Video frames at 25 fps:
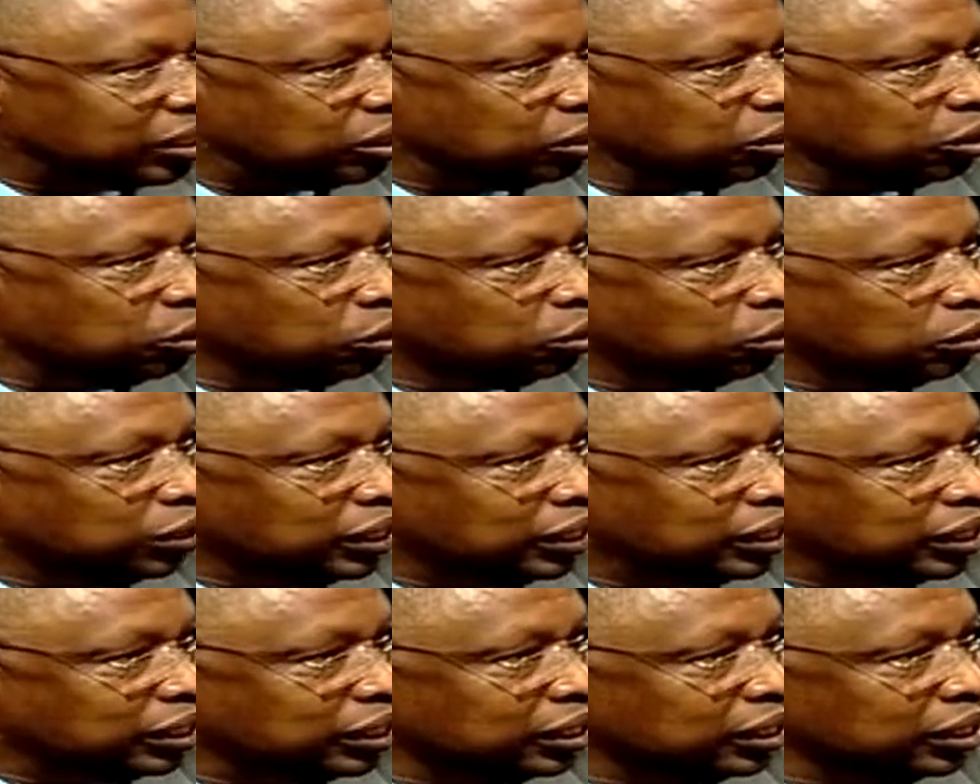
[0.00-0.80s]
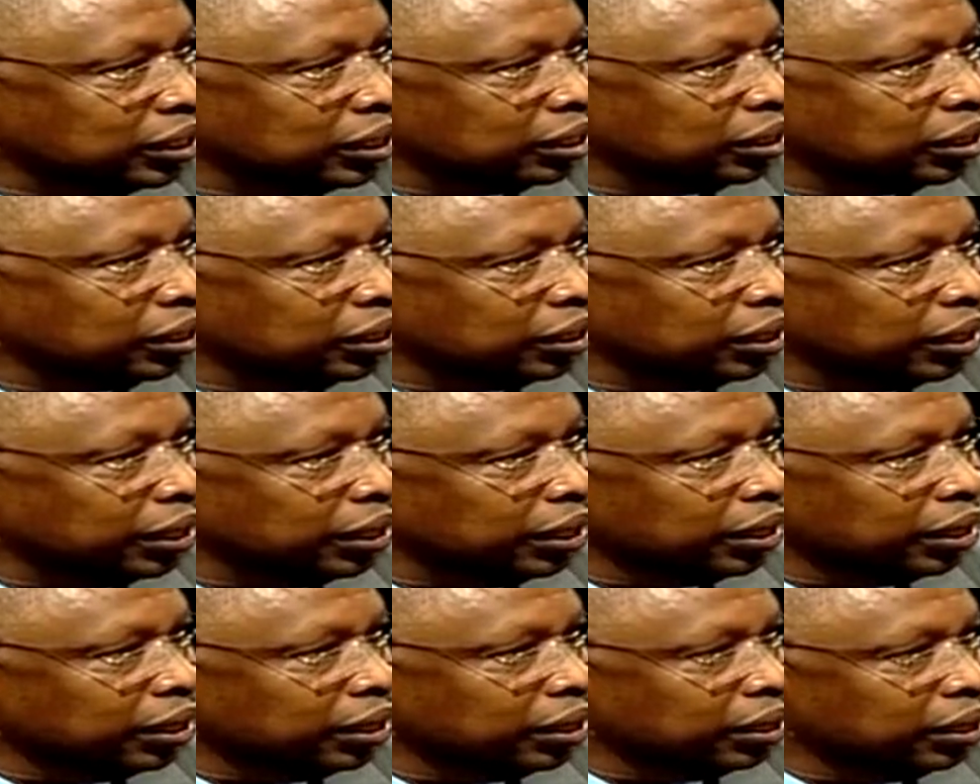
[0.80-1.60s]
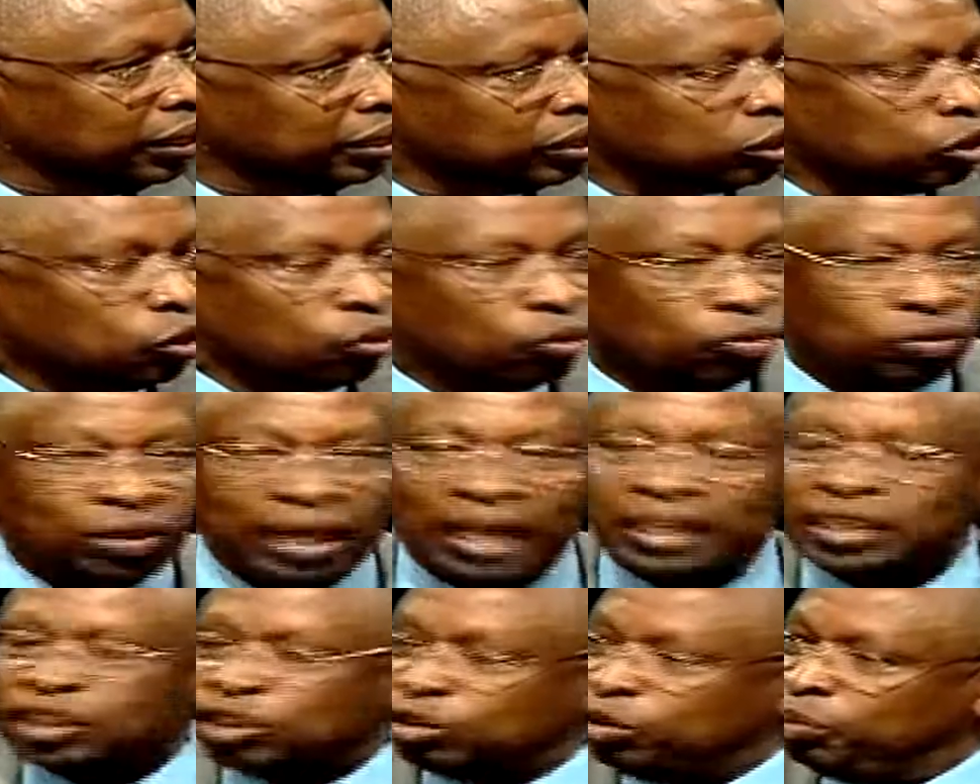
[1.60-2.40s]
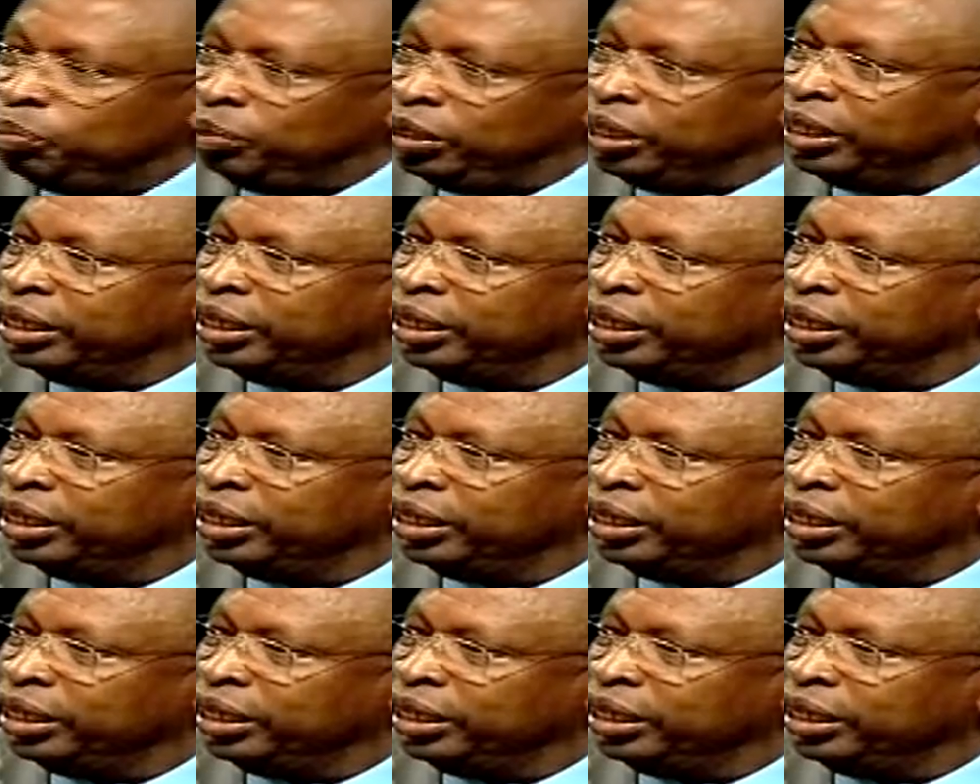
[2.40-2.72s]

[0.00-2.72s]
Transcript: to do it. So that, to me,